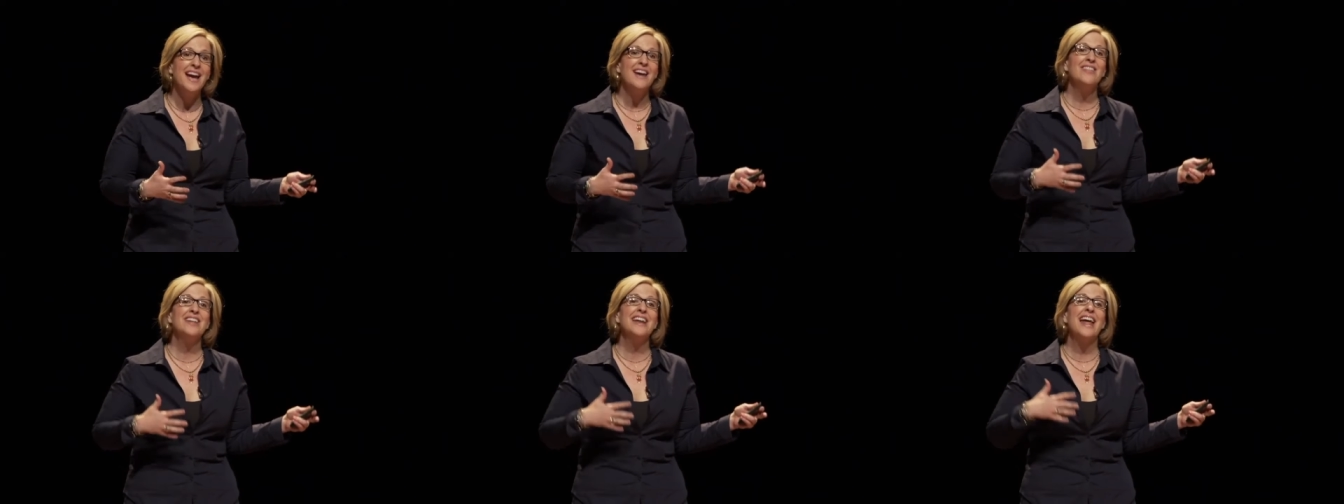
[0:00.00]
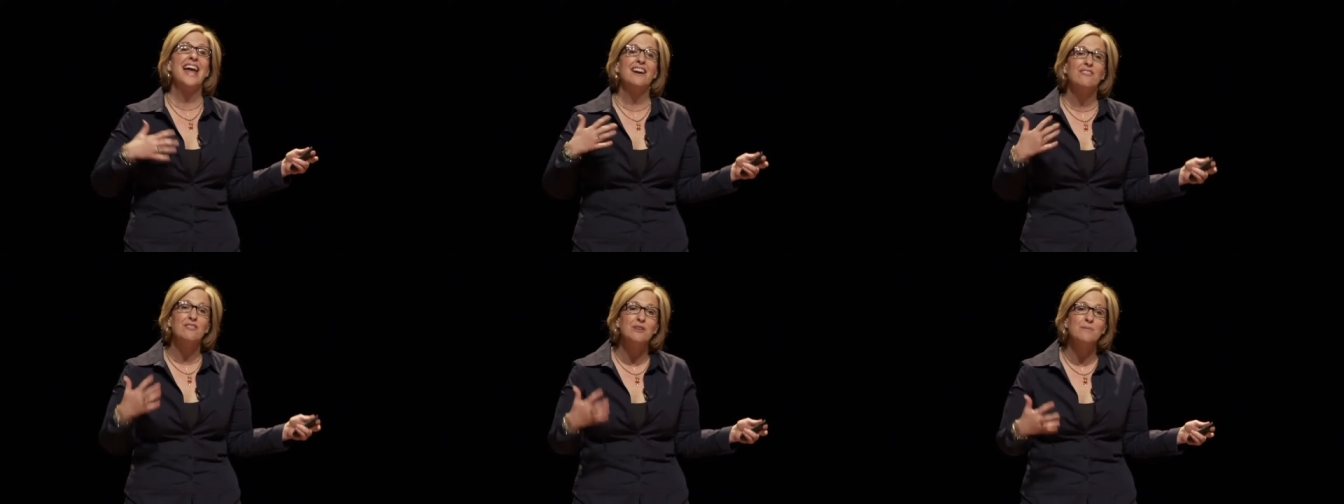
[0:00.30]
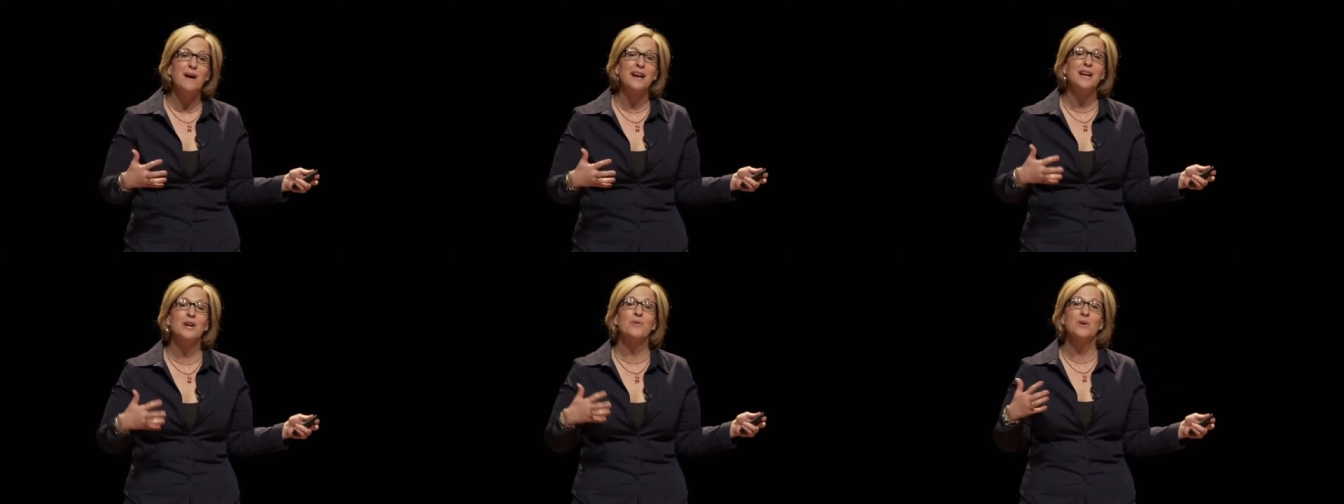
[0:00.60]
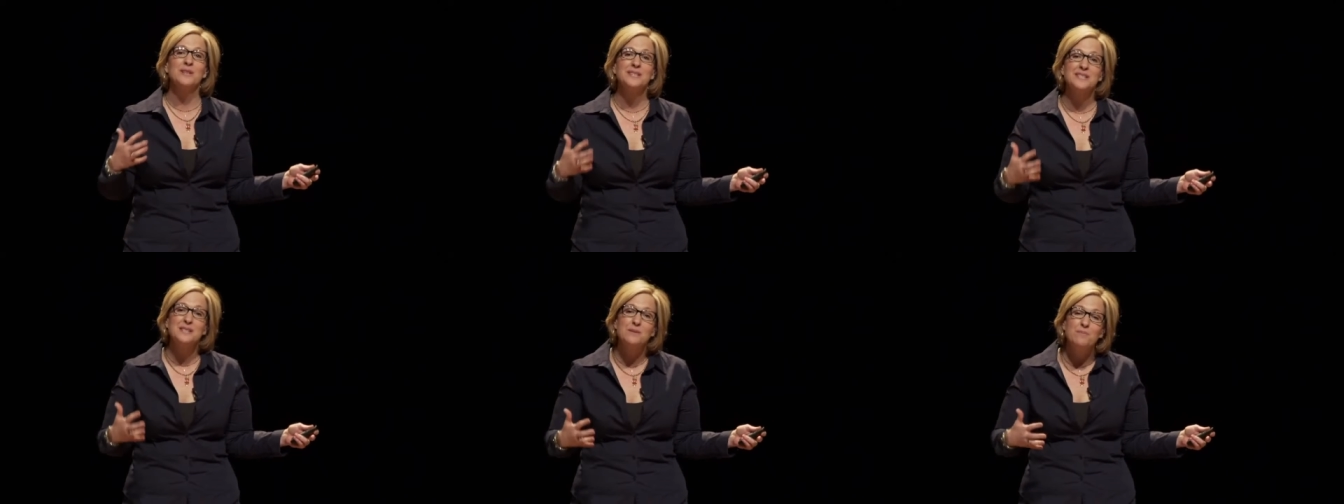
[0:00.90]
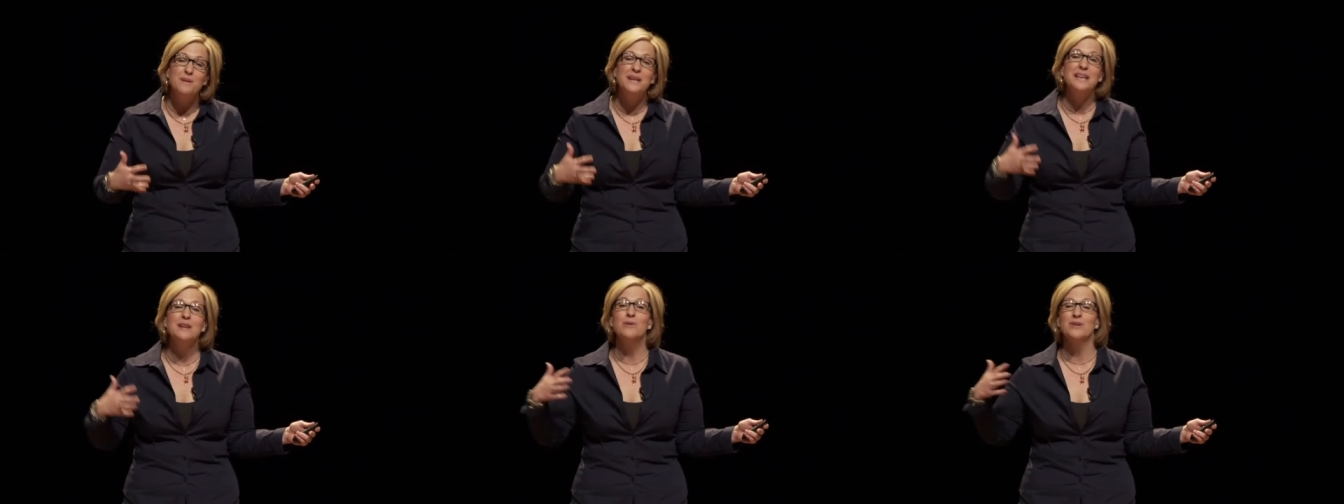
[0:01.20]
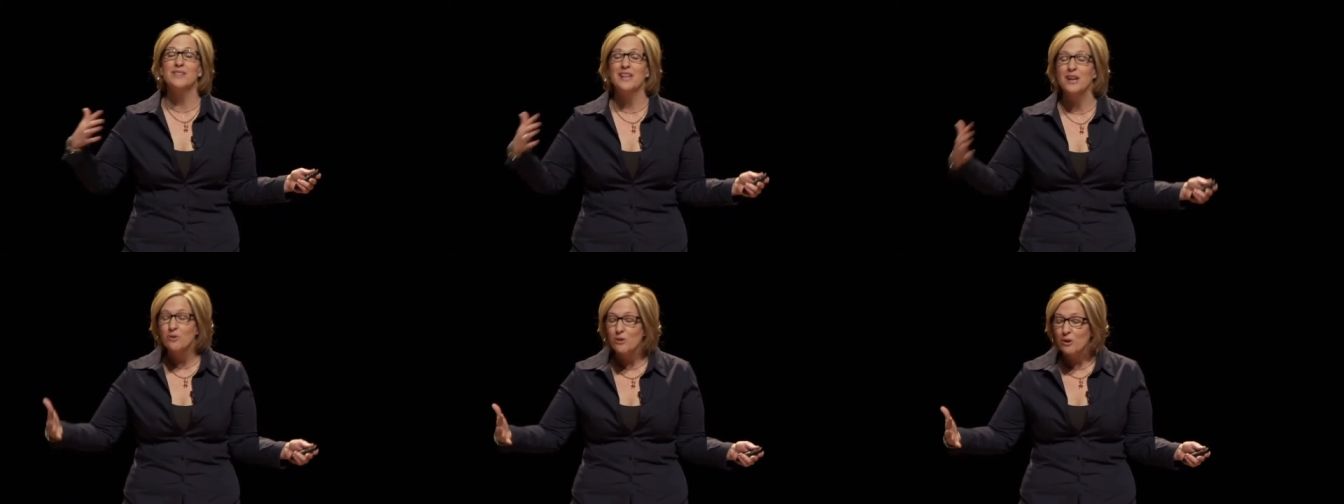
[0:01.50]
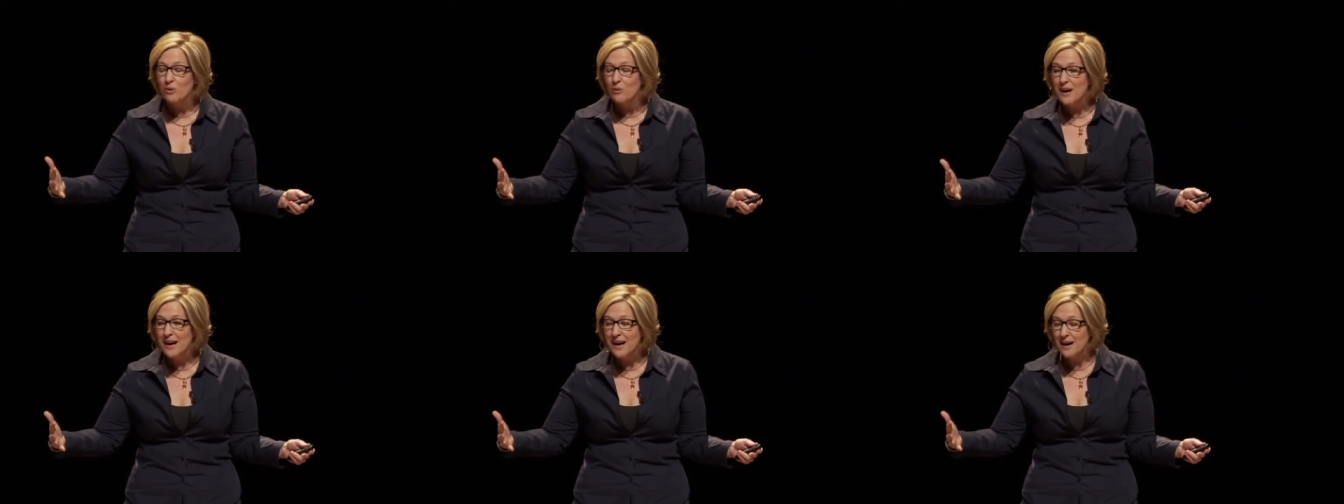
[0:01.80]
and then everybody wants to be when they
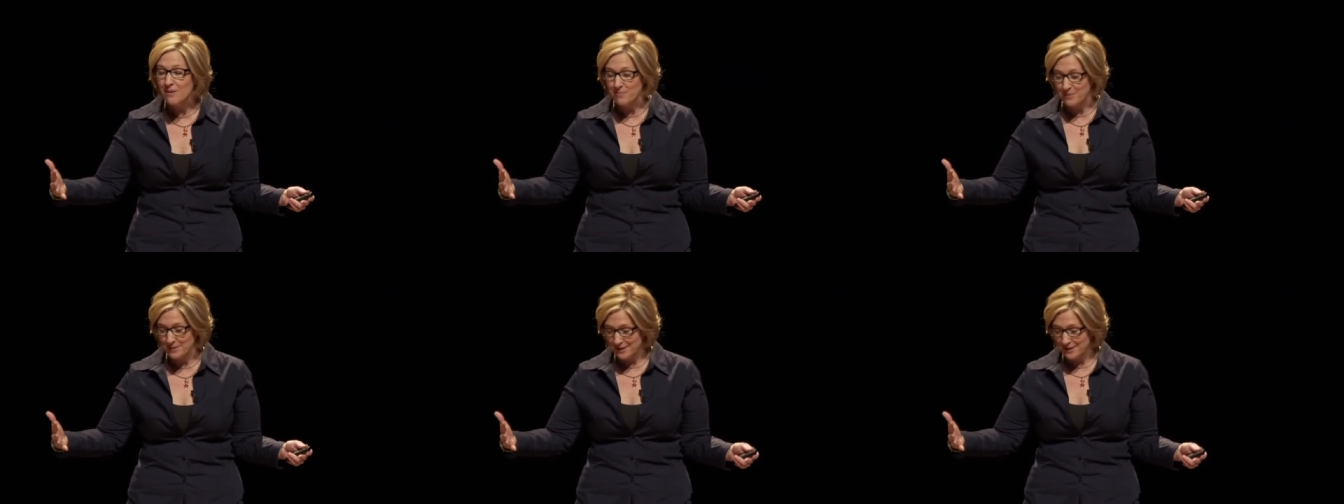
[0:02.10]
grow up.